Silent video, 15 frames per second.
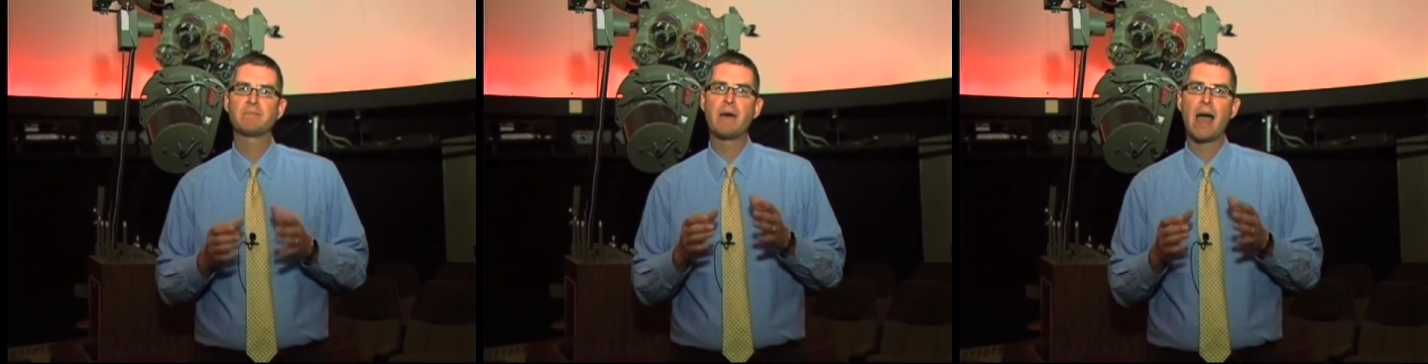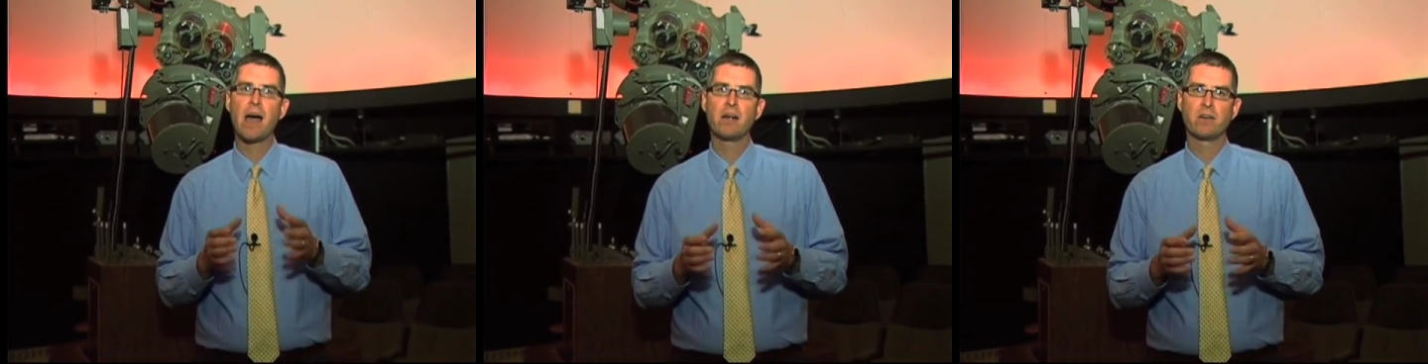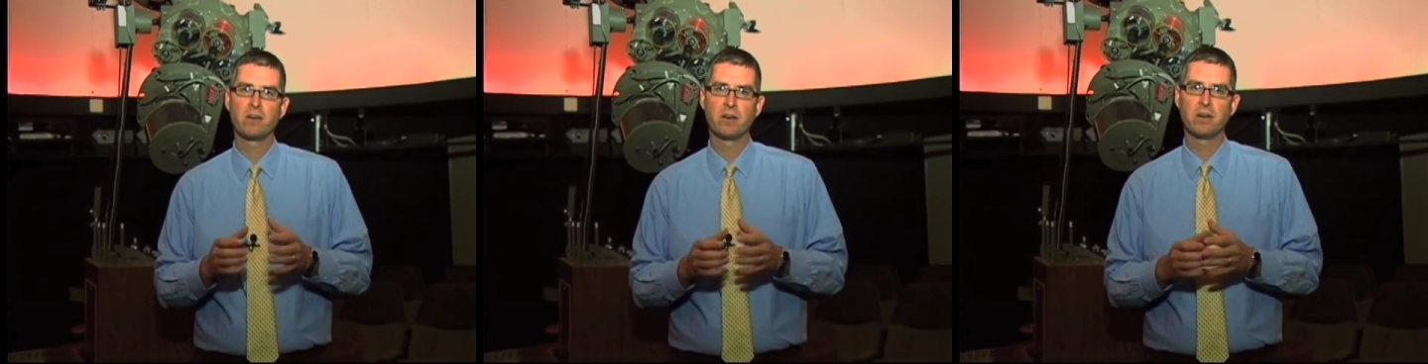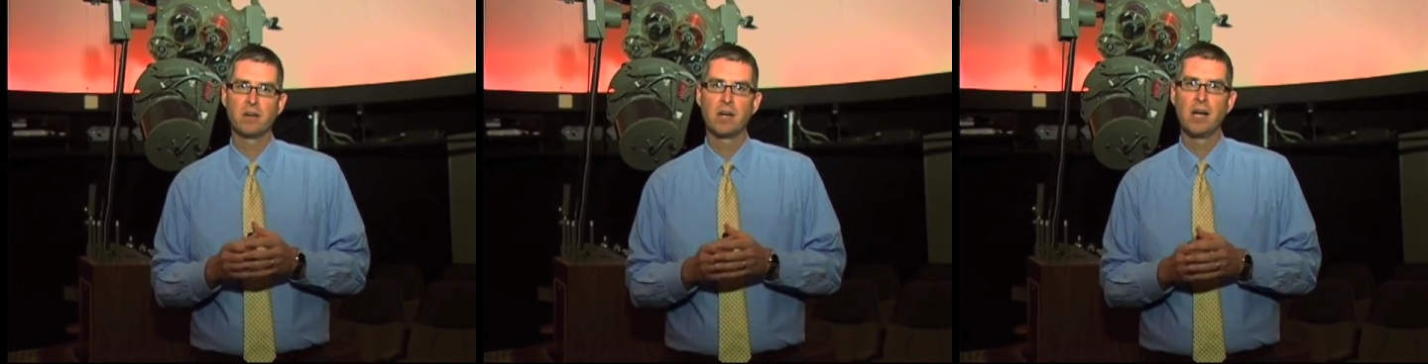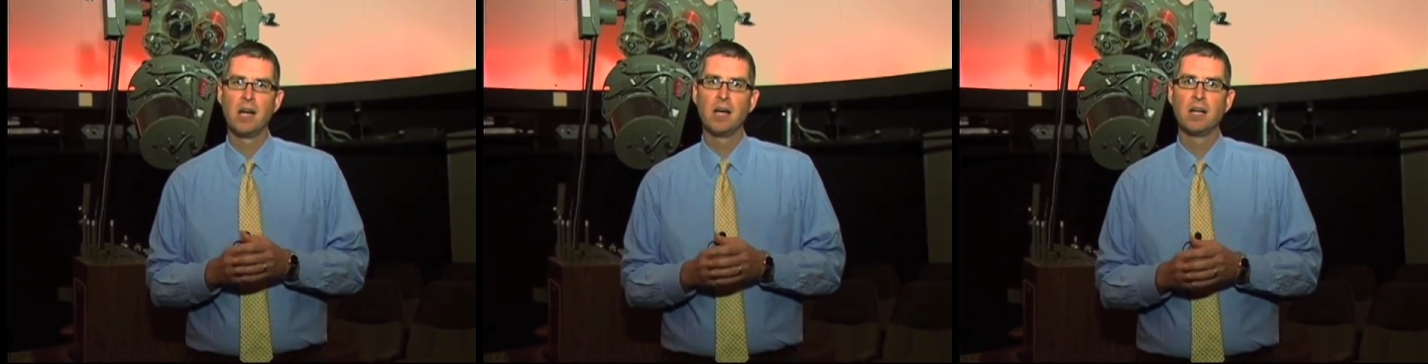Maher
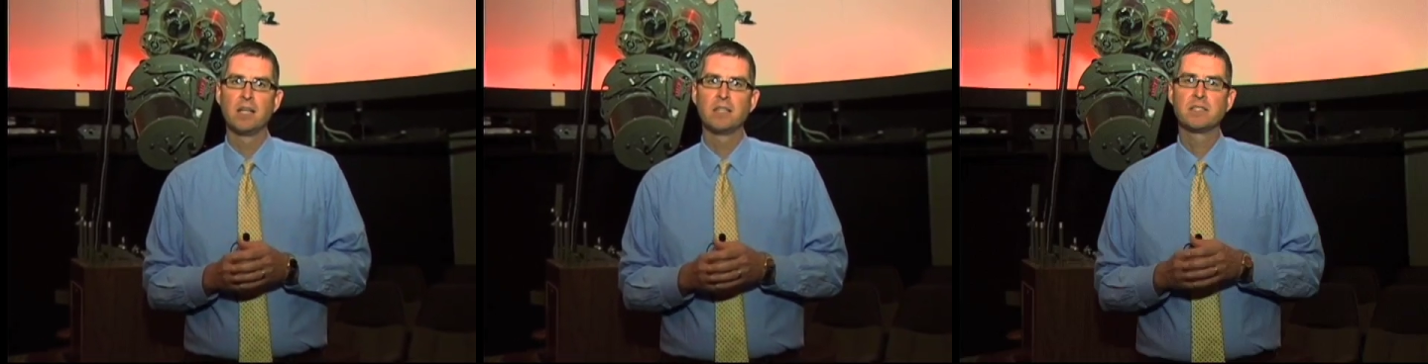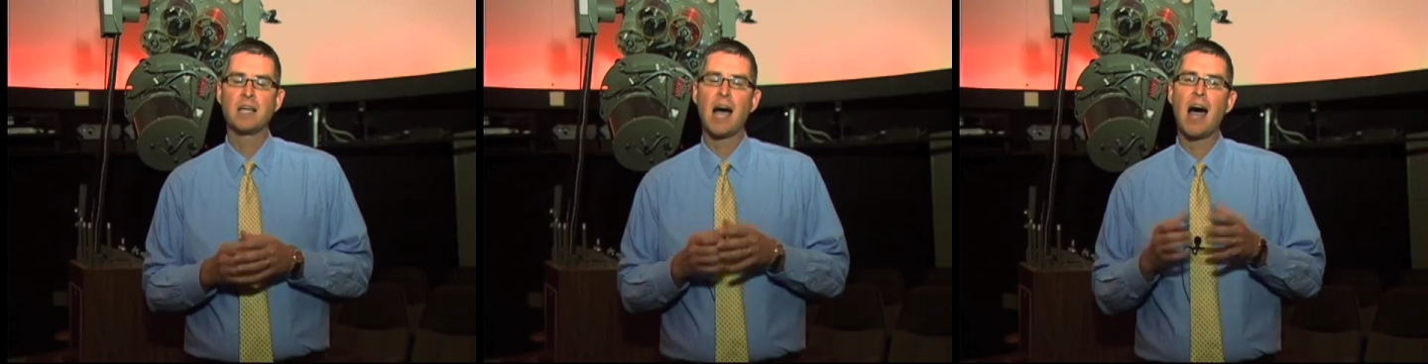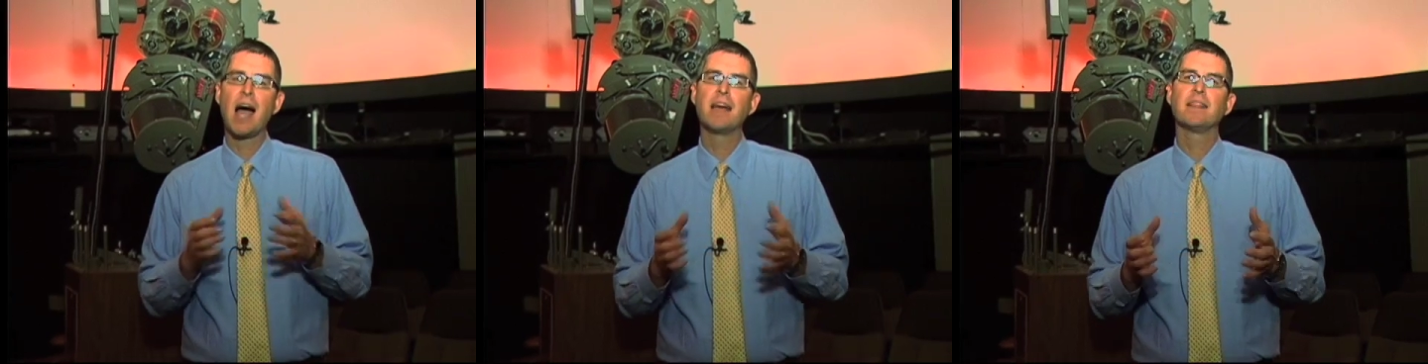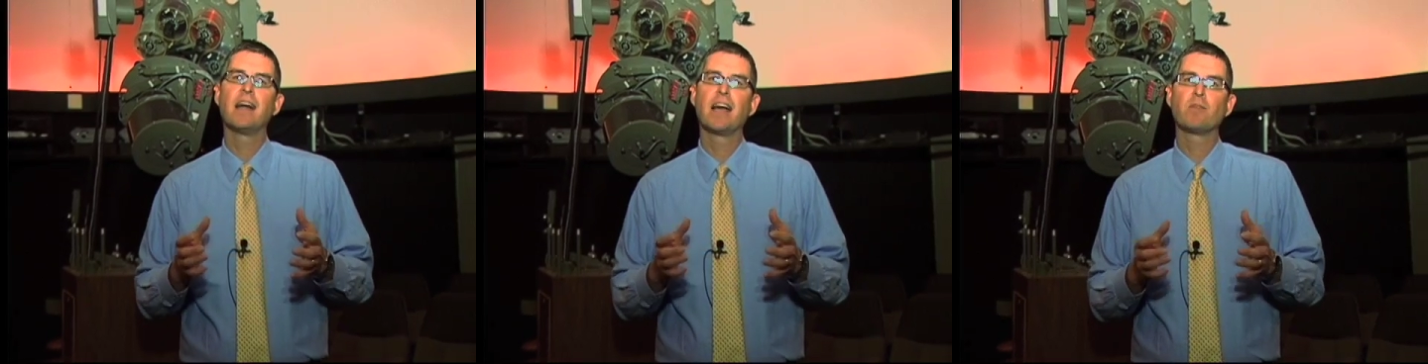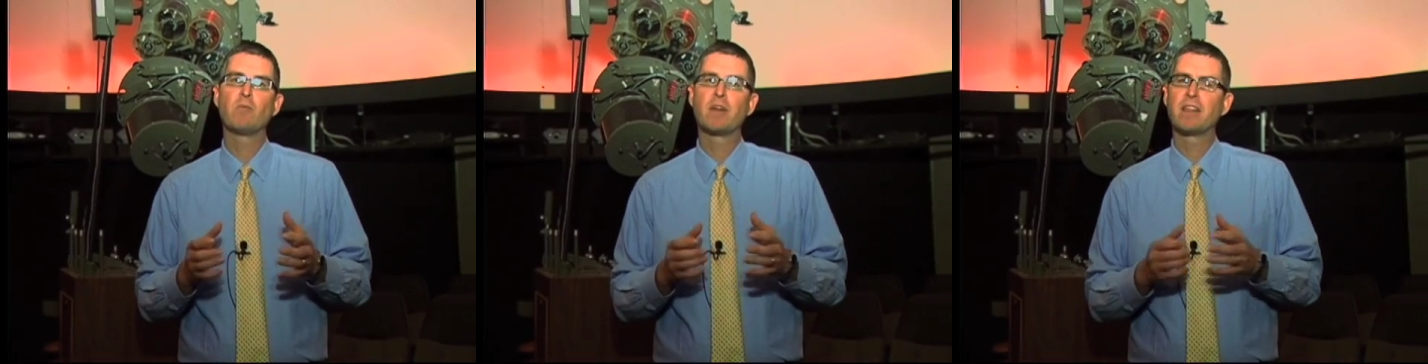to
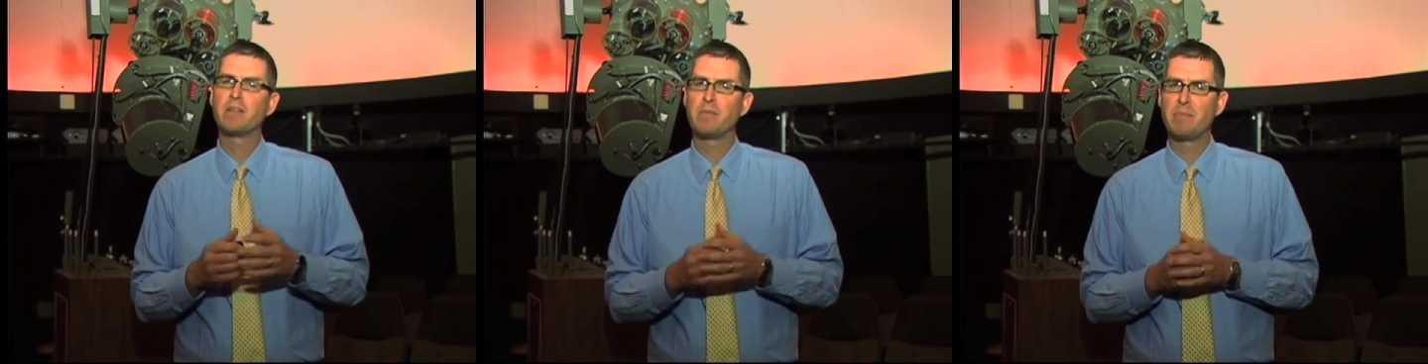highlight one of the